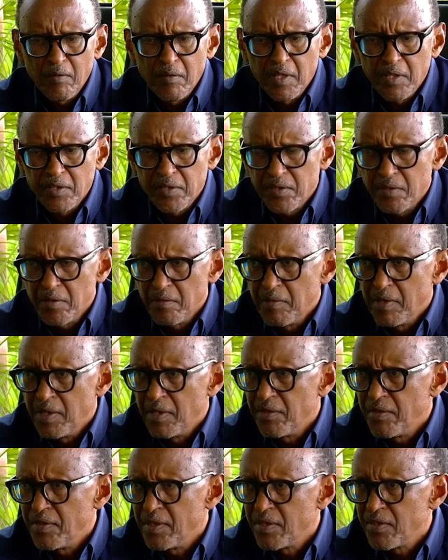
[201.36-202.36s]
where so
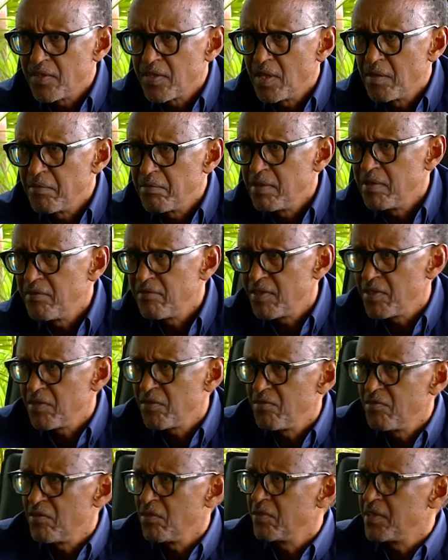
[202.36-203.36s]
many things happen.
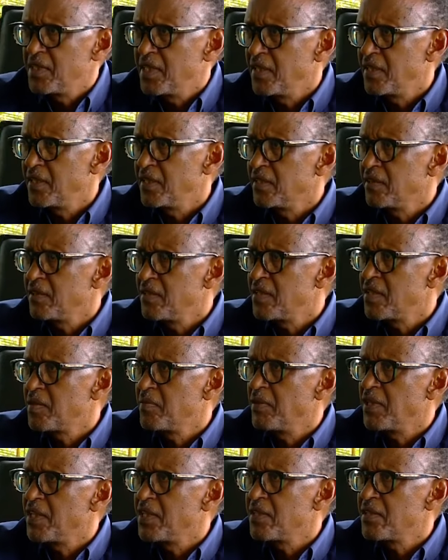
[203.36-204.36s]
First of all, taking
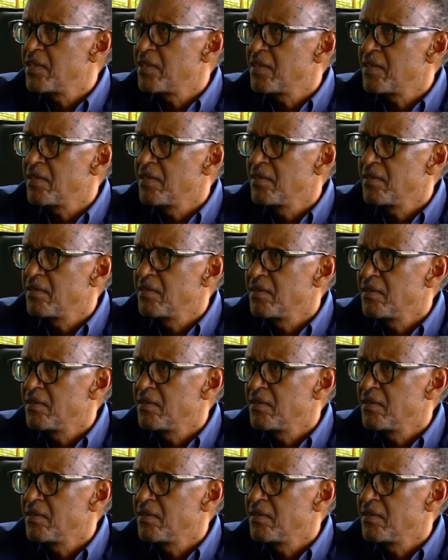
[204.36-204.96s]
this place